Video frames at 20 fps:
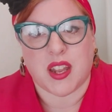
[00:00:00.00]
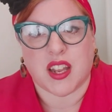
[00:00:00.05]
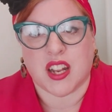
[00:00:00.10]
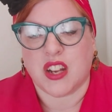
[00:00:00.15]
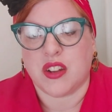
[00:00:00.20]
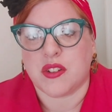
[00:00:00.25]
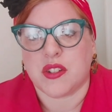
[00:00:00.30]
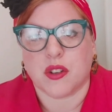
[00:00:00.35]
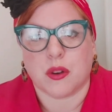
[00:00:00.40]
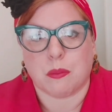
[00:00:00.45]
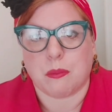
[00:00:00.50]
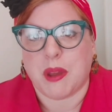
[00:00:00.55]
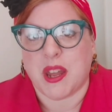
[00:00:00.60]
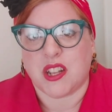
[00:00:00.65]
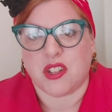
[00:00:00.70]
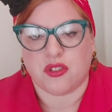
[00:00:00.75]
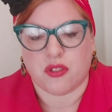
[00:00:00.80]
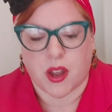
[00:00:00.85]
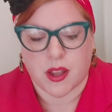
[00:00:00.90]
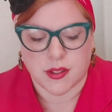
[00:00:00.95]
including on
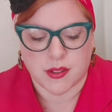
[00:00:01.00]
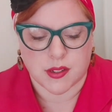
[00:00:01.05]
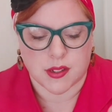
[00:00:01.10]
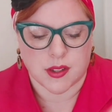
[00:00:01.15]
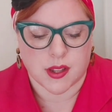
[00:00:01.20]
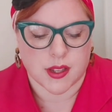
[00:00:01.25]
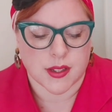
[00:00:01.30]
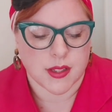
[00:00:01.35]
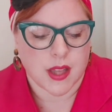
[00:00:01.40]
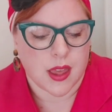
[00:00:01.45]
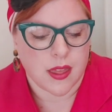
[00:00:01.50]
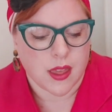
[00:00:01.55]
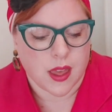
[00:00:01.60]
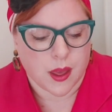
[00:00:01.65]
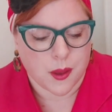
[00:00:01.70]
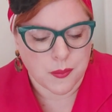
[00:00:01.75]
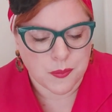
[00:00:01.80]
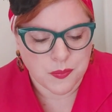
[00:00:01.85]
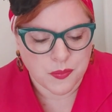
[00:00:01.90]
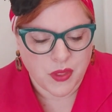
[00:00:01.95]
Pinterest and things like
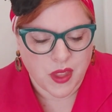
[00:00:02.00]
that.